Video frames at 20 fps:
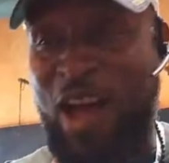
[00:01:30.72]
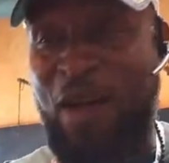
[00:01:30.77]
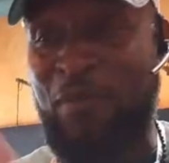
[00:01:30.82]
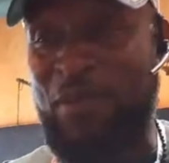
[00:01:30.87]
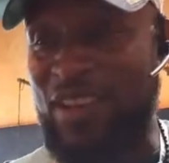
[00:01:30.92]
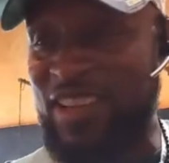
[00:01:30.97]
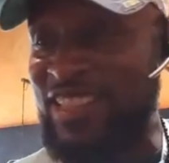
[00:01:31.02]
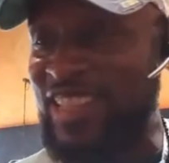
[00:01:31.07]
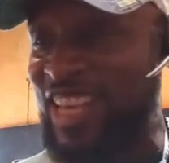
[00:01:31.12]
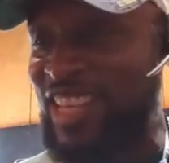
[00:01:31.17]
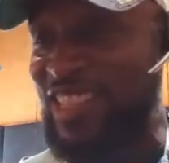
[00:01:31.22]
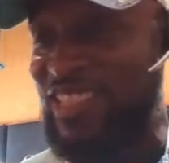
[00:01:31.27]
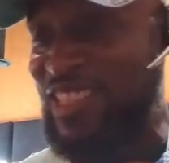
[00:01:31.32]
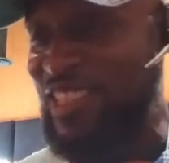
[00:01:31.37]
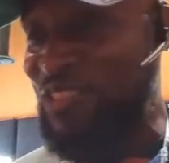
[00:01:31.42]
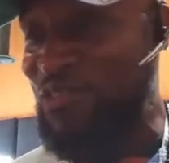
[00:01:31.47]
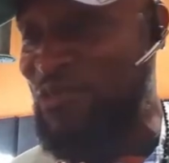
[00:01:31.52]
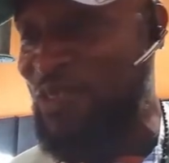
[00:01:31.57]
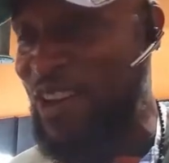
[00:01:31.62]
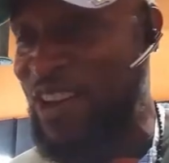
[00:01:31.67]
now I'm gonna taste
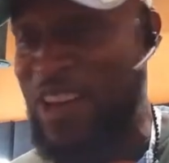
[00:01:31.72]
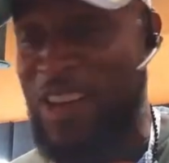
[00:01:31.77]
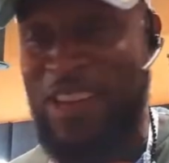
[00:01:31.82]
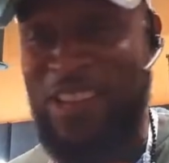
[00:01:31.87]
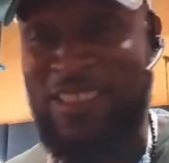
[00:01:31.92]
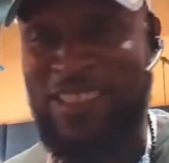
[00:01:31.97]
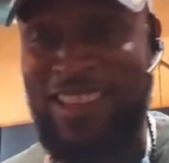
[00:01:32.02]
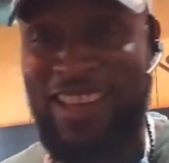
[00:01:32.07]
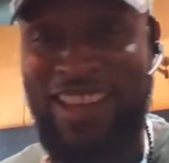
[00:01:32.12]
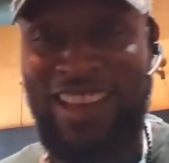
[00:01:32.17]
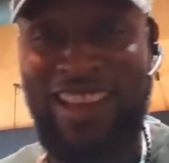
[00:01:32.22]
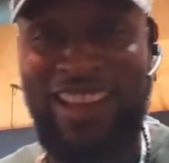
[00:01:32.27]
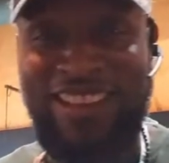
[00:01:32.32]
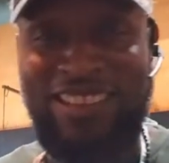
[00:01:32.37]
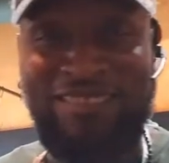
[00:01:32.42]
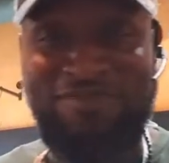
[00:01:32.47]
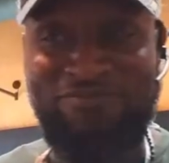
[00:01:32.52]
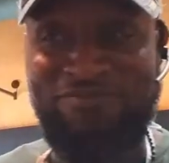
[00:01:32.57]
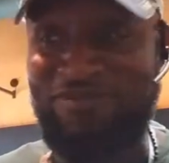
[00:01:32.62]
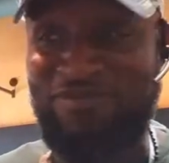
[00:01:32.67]
these wines
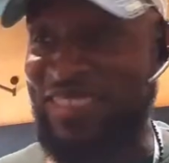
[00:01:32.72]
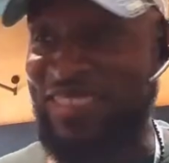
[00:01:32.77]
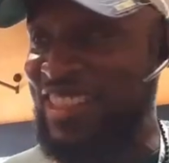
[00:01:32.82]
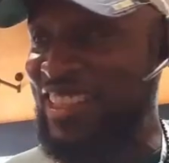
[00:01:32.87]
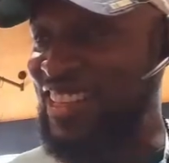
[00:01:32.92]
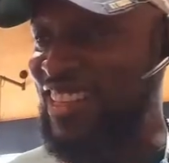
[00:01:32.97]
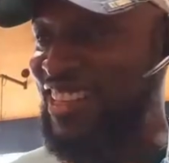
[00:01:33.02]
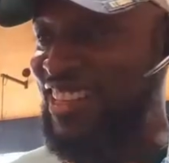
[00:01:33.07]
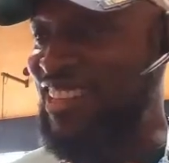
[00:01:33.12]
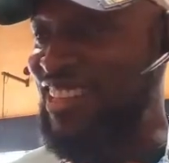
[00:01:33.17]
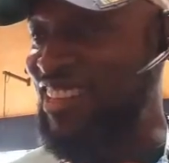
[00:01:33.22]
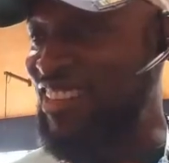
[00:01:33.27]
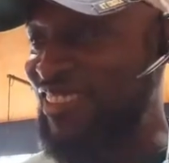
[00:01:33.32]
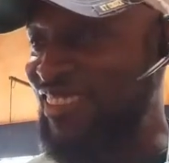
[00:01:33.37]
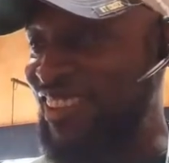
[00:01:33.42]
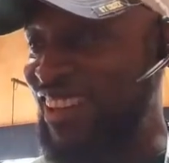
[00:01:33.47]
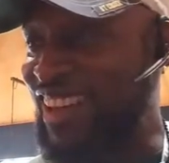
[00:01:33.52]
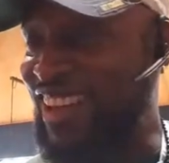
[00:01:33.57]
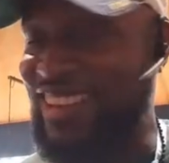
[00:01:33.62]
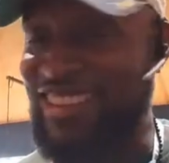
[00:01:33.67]
and you
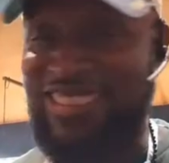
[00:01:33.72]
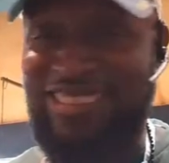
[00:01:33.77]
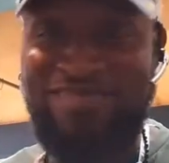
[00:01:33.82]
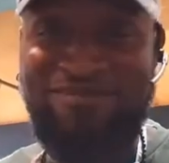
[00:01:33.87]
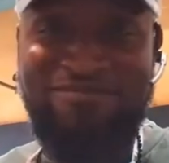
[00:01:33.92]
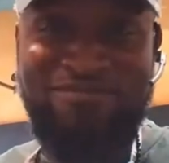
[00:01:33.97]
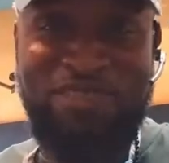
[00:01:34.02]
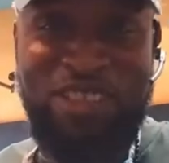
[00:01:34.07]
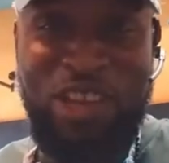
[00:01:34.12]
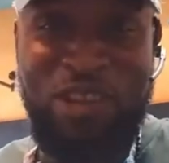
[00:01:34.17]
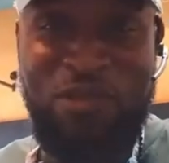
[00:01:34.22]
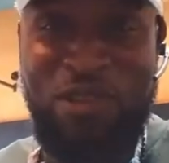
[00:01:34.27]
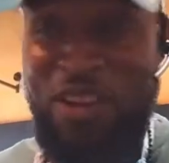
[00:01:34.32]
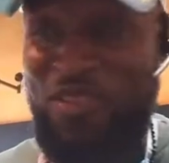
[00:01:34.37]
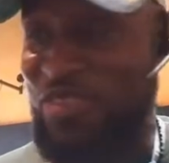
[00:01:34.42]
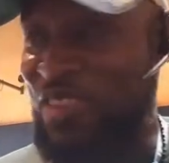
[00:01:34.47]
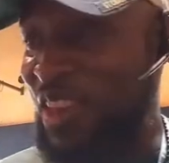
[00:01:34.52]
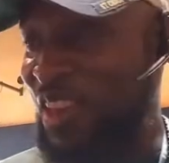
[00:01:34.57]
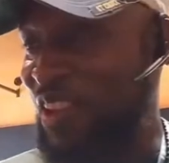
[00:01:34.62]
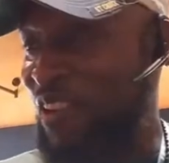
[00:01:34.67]
know I tell you
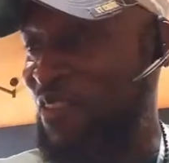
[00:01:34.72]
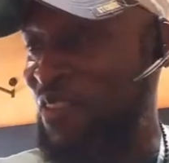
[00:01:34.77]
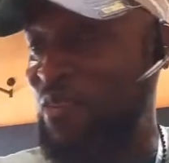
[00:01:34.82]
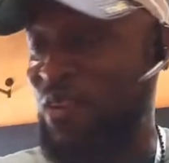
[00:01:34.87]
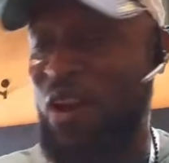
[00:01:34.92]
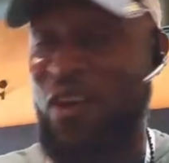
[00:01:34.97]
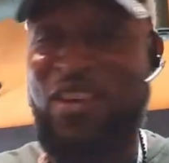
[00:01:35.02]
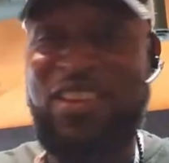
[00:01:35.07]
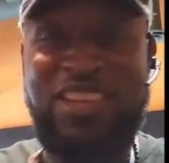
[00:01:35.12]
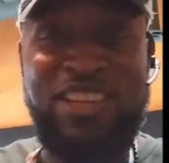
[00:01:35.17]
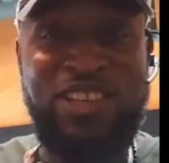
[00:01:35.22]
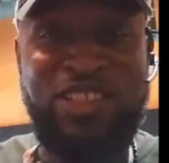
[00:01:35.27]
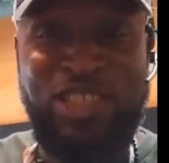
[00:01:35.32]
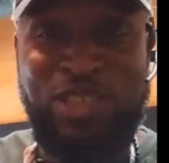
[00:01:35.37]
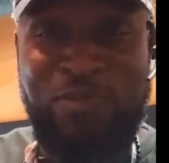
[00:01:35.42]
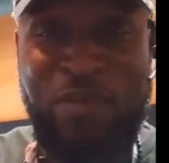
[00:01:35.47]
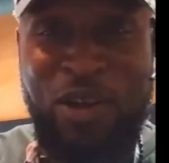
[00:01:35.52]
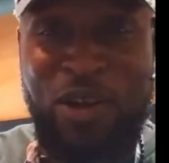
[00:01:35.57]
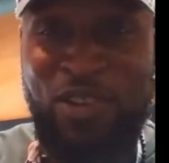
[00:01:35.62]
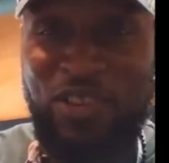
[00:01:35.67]
what I think of them. I already did a
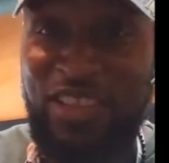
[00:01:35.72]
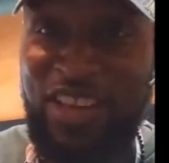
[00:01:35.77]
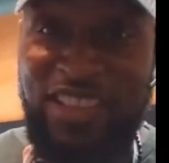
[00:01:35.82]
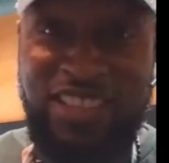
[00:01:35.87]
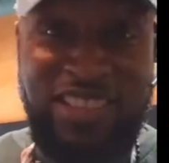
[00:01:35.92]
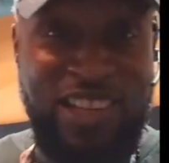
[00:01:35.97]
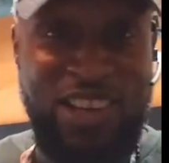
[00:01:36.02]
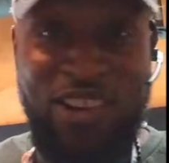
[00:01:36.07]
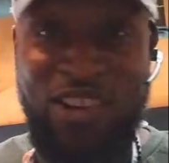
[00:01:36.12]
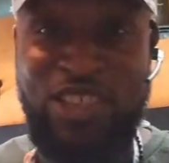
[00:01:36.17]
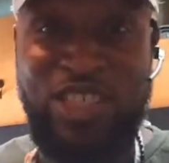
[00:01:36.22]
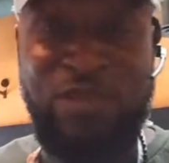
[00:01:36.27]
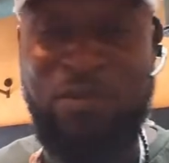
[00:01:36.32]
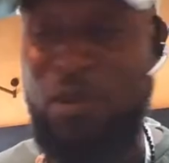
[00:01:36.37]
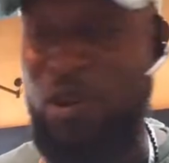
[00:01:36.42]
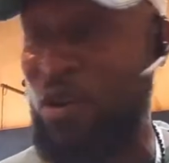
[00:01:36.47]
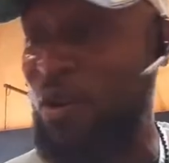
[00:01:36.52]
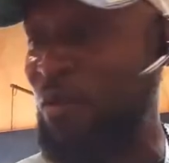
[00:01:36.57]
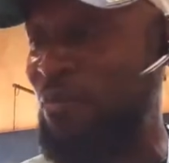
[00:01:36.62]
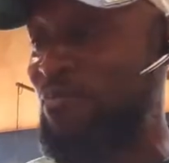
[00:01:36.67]
smell test and they all
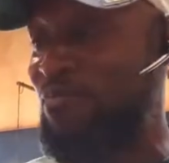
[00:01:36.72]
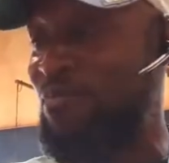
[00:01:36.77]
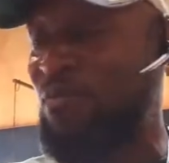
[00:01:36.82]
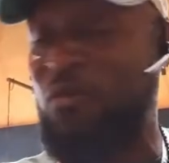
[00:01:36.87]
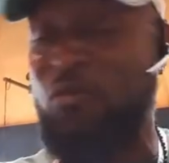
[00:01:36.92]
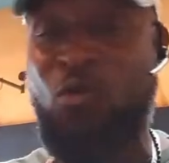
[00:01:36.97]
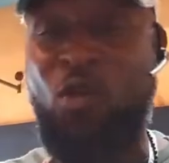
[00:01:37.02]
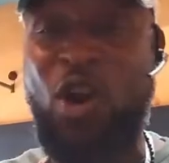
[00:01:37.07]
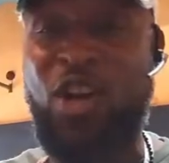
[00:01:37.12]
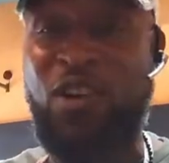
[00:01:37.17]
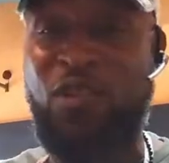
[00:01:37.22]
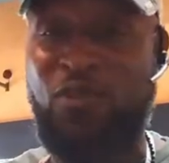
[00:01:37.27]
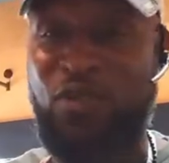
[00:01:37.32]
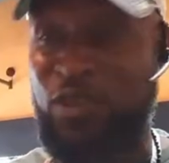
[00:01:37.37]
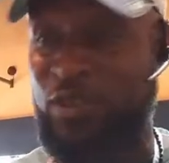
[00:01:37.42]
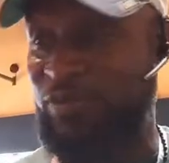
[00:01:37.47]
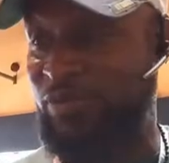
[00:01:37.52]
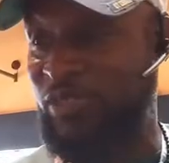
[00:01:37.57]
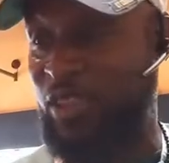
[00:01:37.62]
smell wonderful.